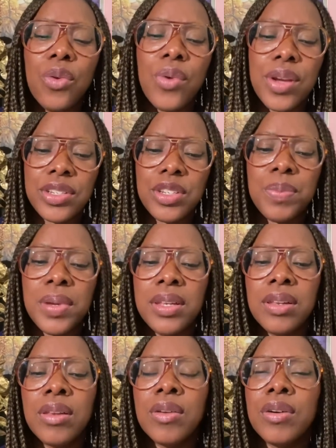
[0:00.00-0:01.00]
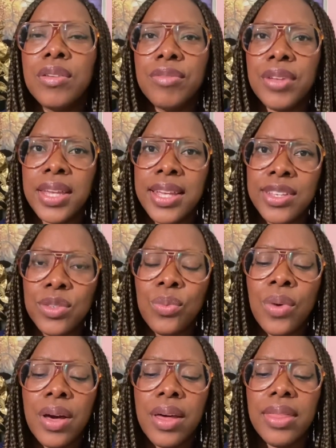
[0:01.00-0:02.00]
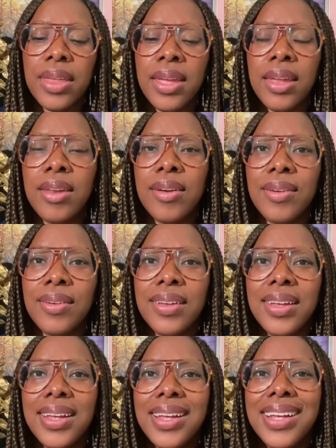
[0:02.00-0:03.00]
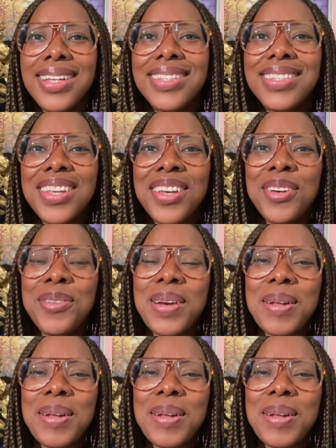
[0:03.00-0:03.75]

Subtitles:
worshiping the Lord, for he is worthy, you know. So